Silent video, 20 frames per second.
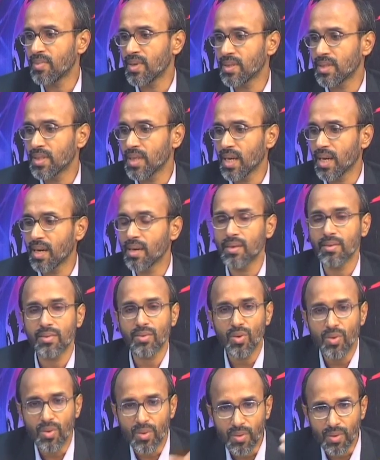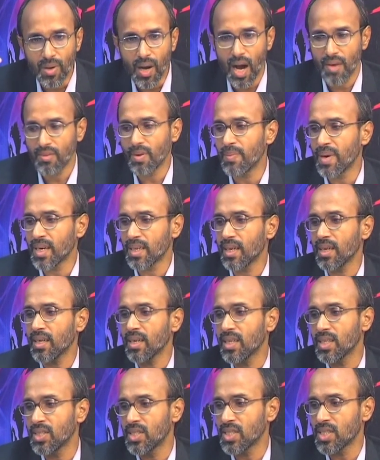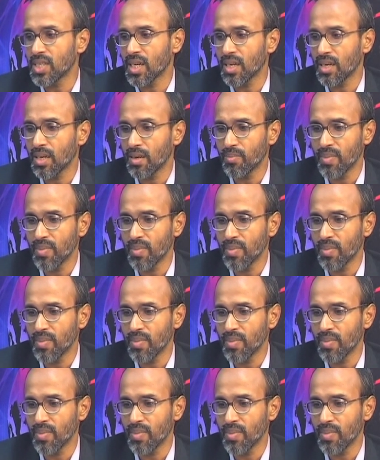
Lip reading: say to have a better decision